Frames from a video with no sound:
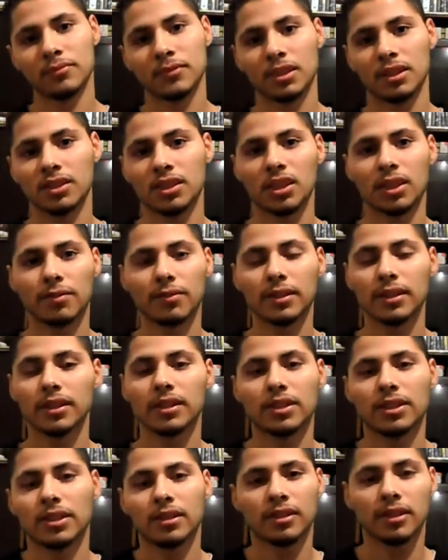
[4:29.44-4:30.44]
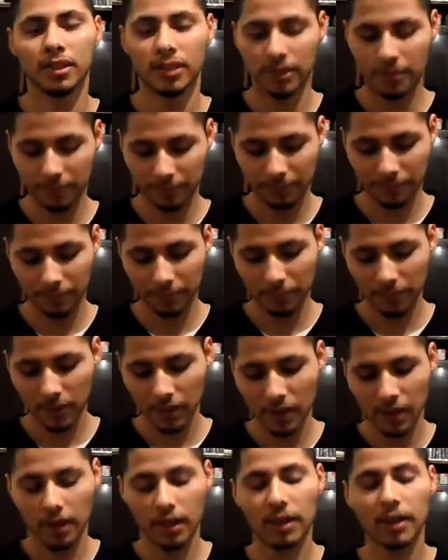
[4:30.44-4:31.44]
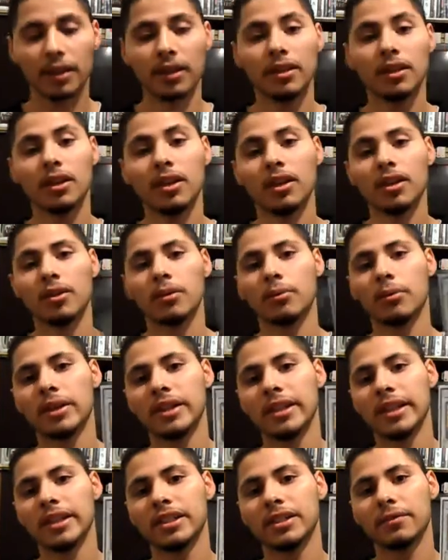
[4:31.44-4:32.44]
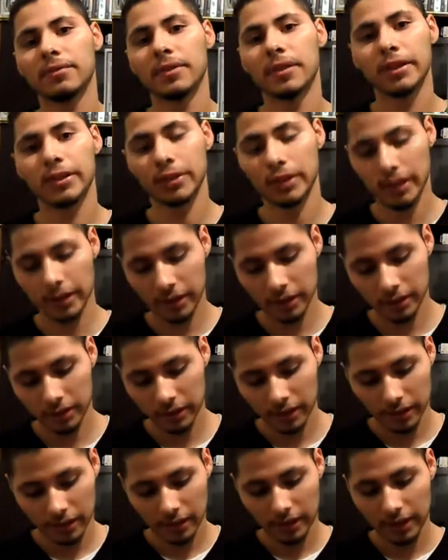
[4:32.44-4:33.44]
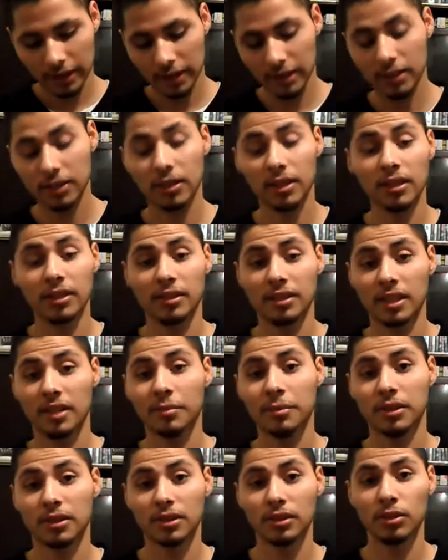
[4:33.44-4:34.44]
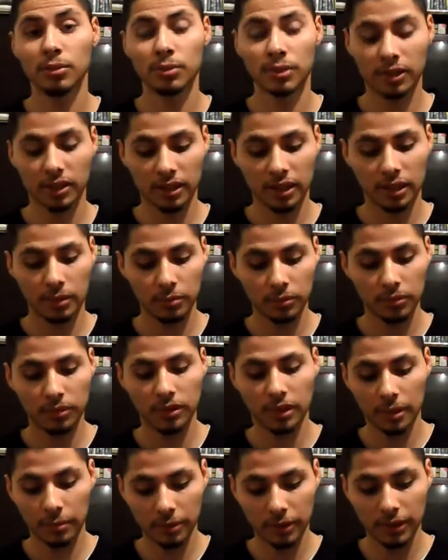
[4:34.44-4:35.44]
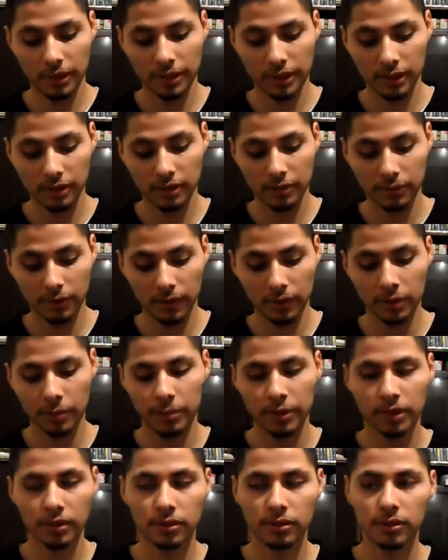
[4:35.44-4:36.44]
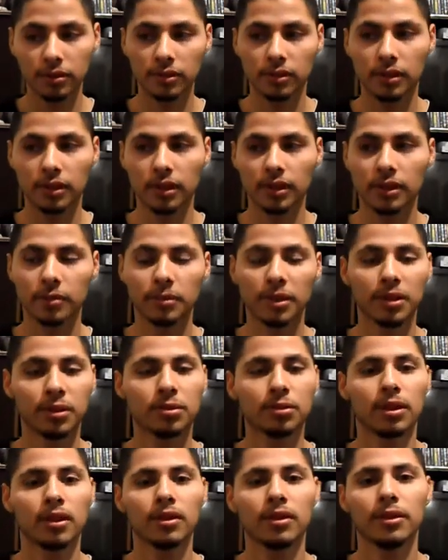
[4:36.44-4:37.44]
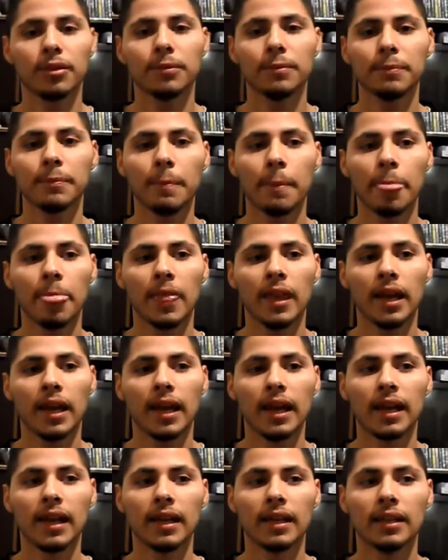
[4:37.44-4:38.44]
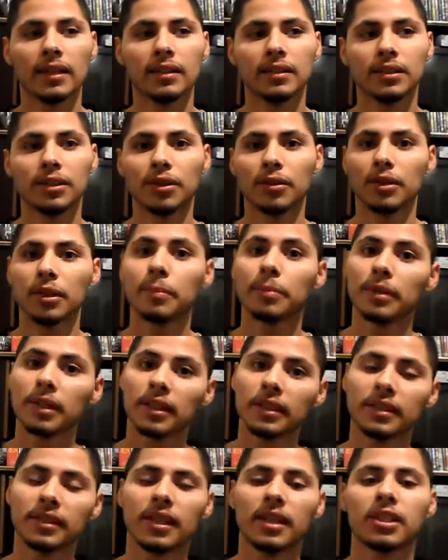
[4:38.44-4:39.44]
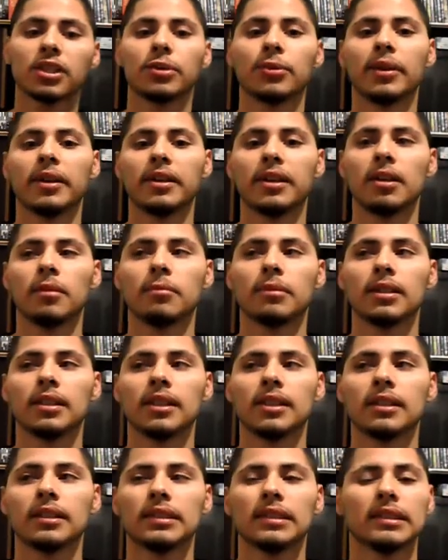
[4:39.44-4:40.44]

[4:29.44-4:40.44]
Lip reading: shuffling and shit, you know. Alright, 1 Ancient Fairy Dragon. This card has saved me numerous times. I played against the fairy build not too long ago, and you know, they played Sanctuary, and I'm like,